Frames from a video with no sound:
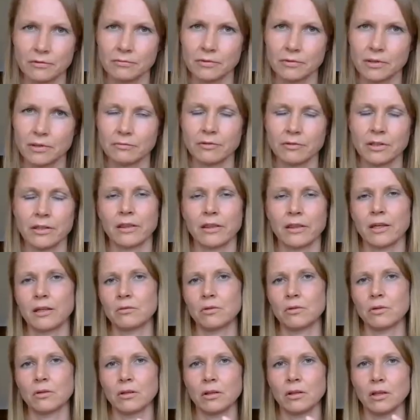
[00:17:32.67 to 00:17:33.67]
what they
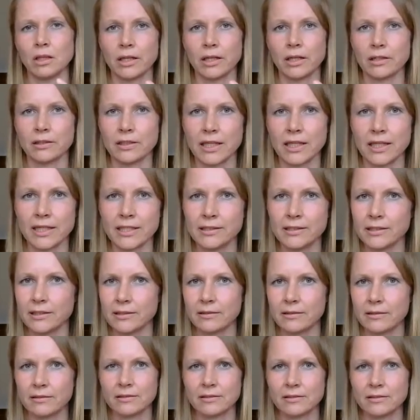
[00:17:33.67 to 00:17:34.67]
call like
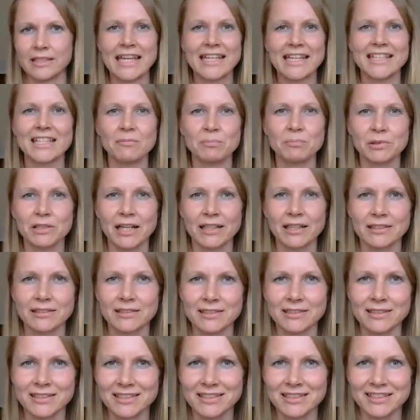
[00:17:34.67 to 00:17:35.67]
deity
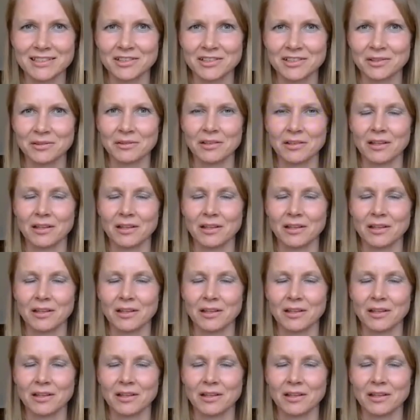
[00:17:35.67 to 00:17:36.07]
practice, like